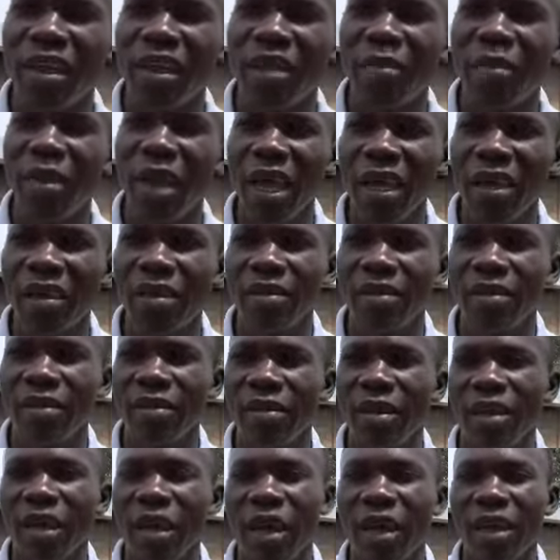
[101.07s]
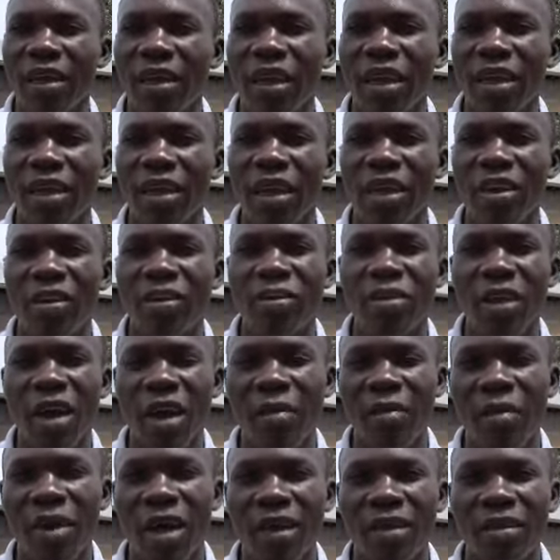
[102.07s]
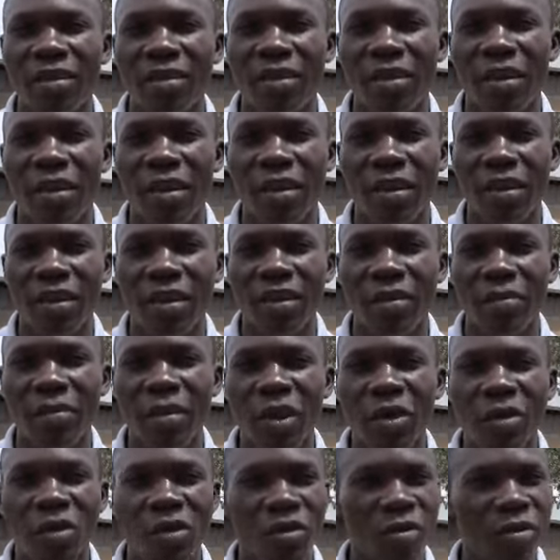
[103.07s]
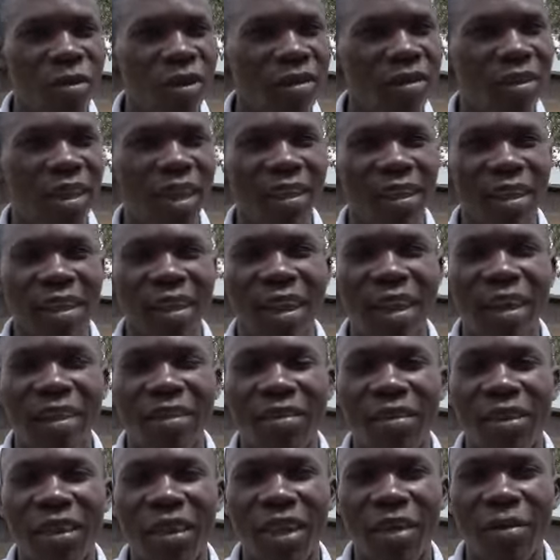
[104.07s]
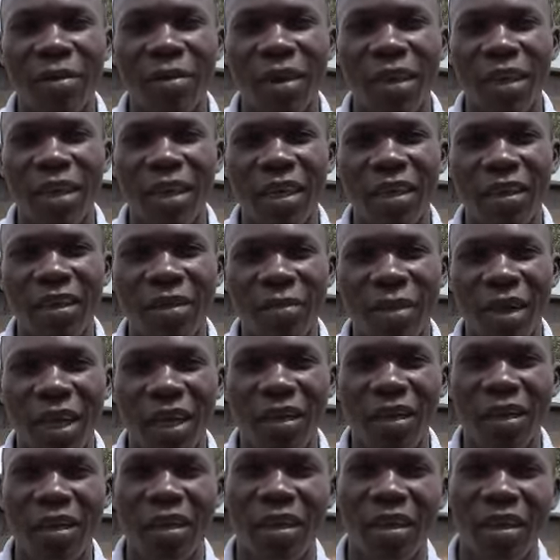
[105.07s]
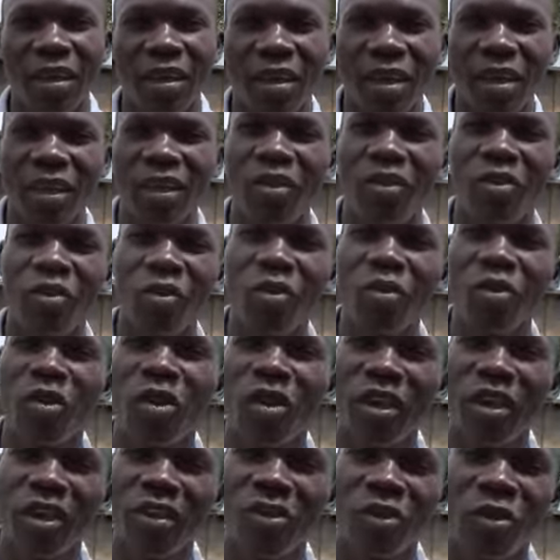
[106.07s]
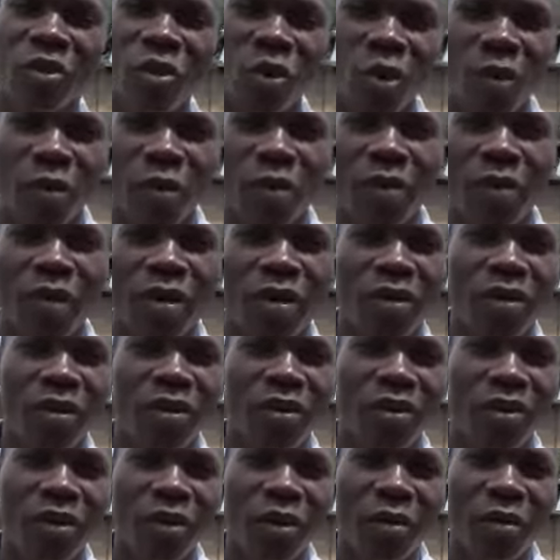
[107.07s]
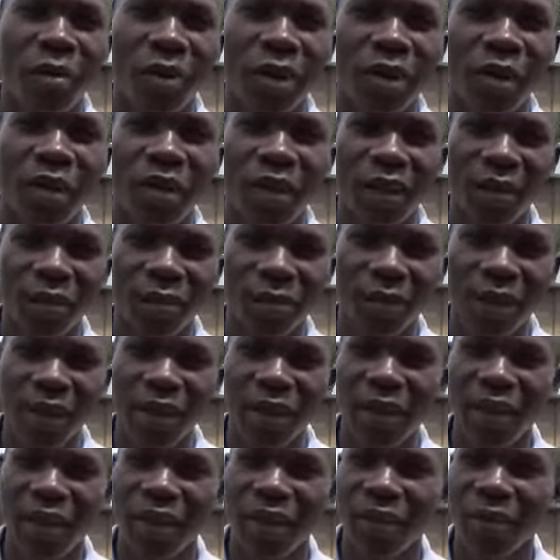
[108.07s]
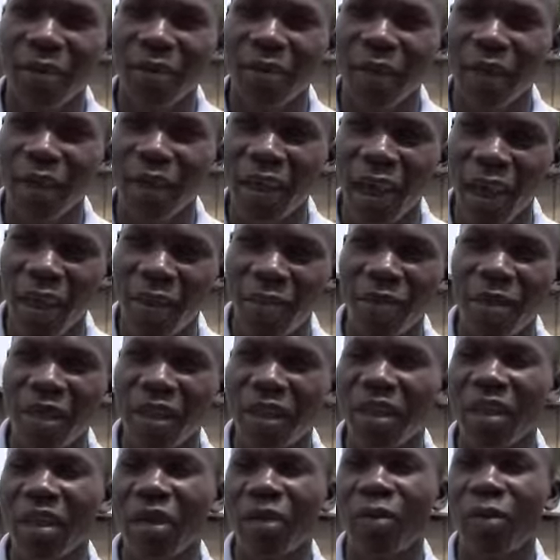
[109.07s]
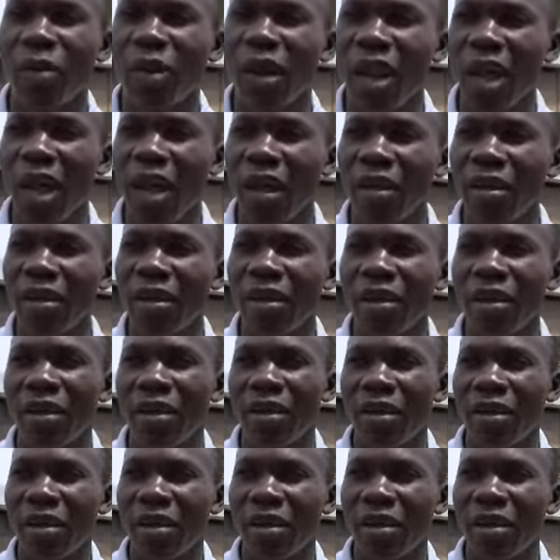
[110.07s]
the debates and then the dramas, because we started last year with it, but it should not stop. So we have it in a plan,